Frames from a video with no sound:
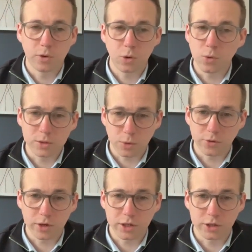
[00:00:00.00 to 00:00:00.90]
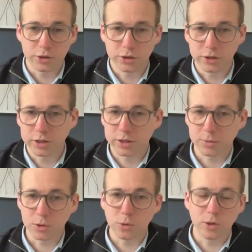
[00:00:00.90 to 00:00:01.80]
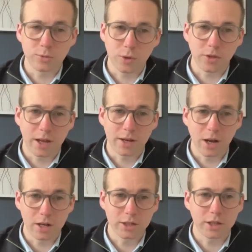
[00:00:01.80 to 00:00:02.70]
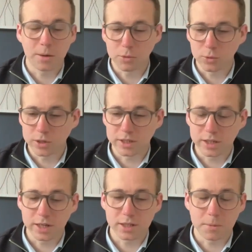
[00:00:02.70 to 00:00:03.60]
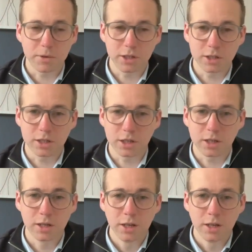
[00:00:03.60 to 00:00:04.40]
reassurance, will always want that nudge, and will always need somebody just to